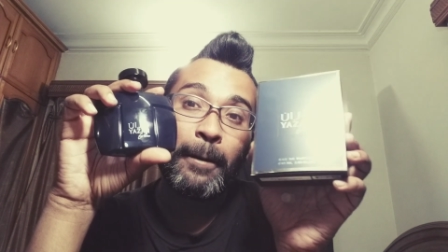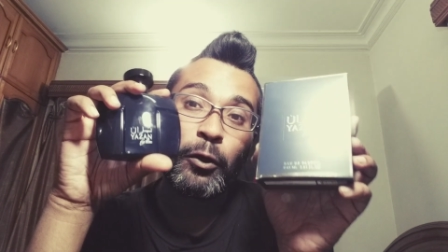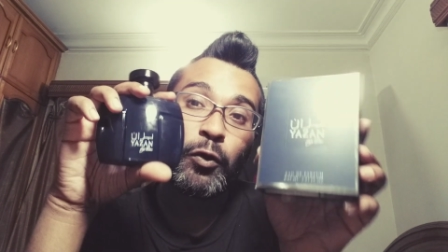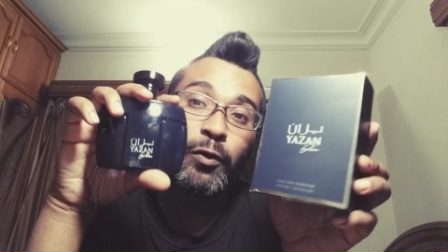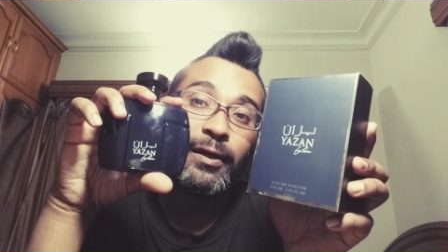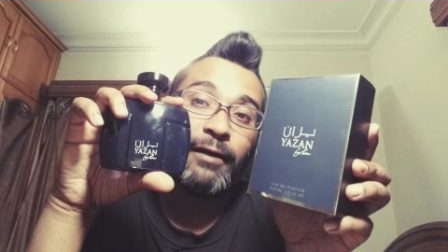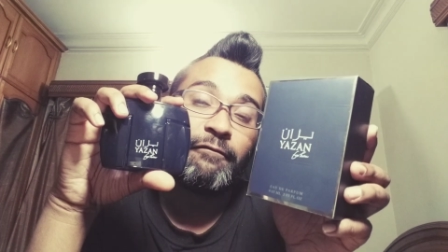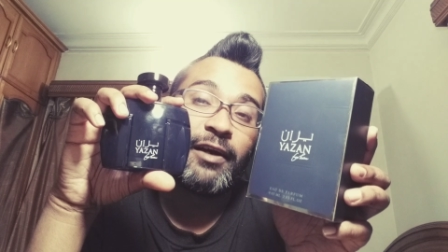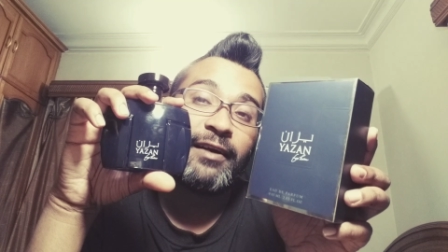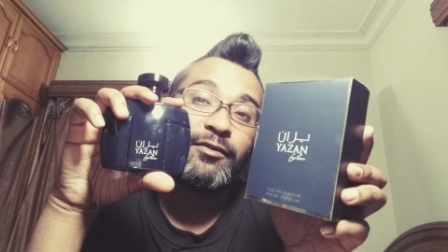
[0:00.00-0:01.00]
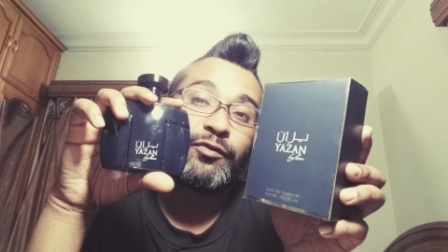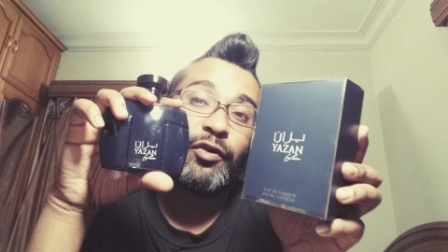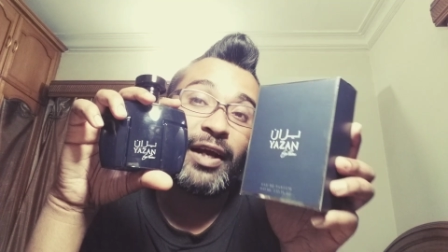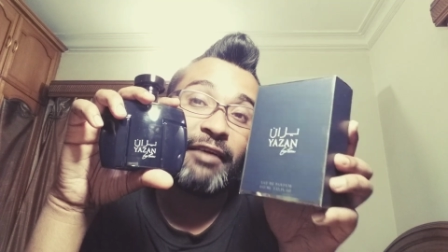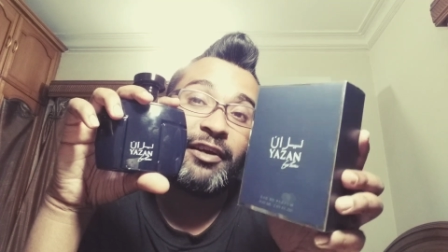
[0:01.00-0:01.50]
good uh, fragrance
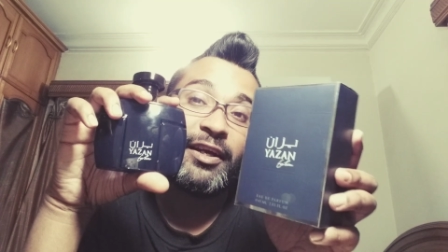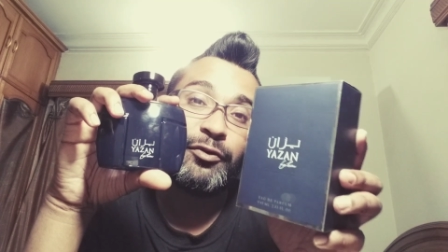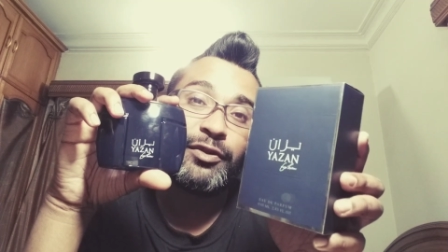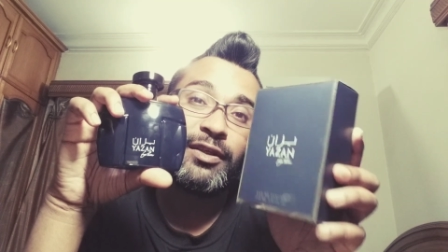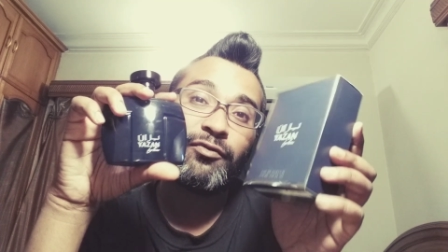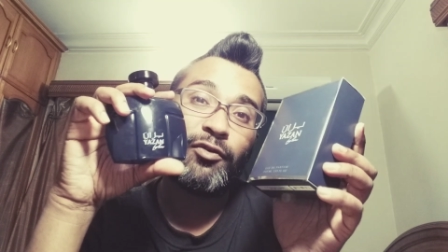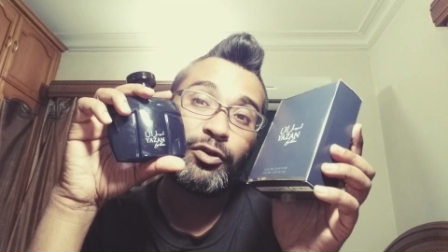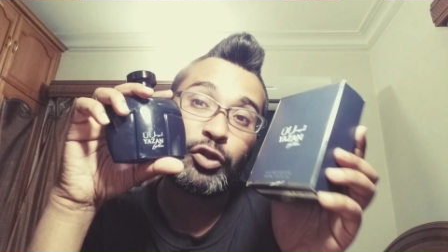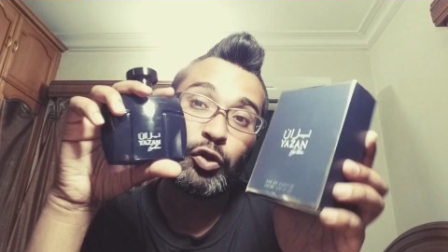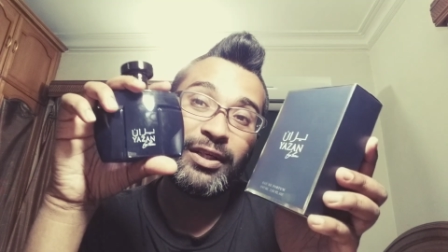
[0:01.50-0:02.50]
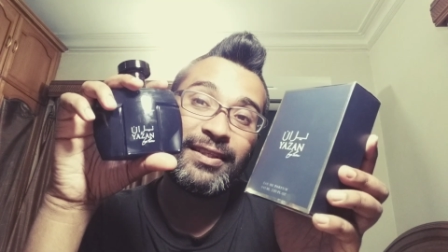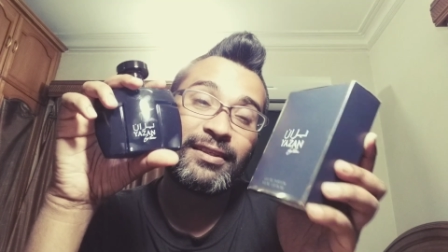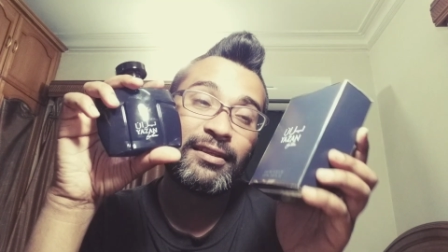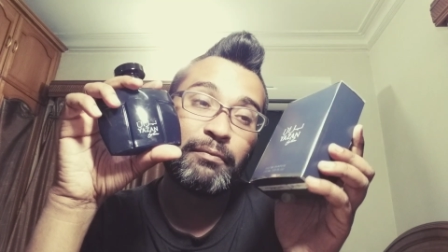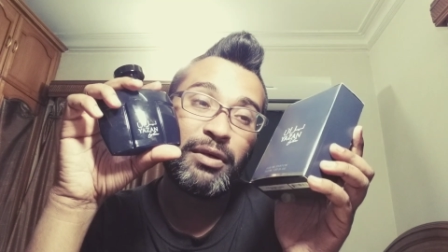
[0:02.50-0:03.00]
for everyday usage for
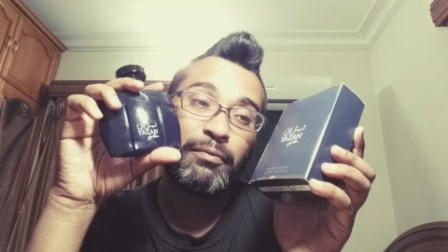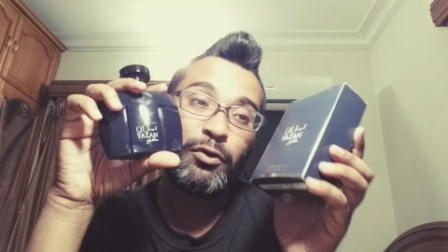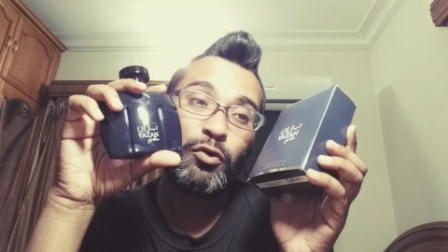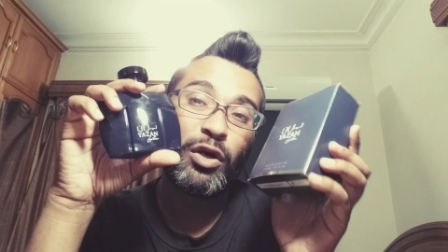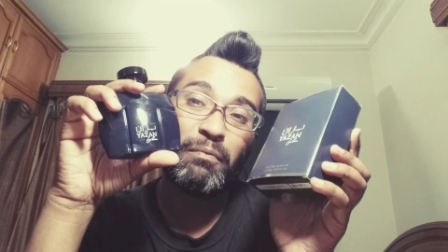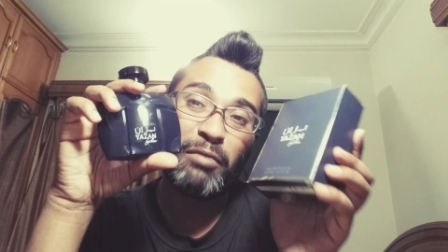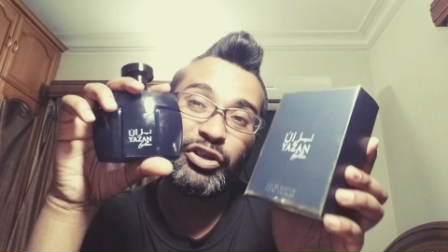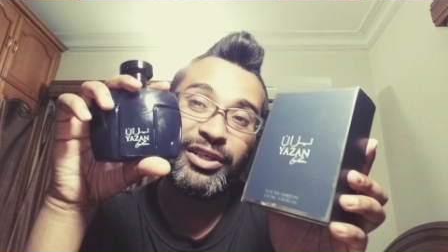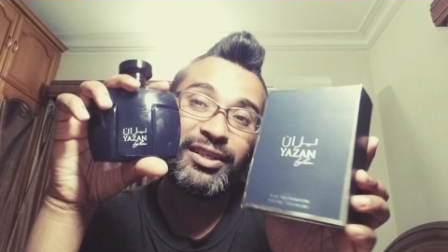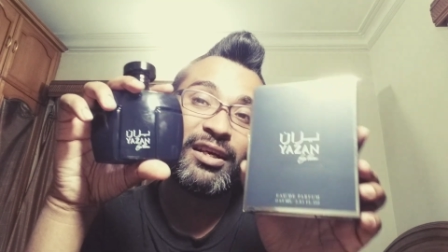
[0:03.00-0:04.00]
students, people who are on budget.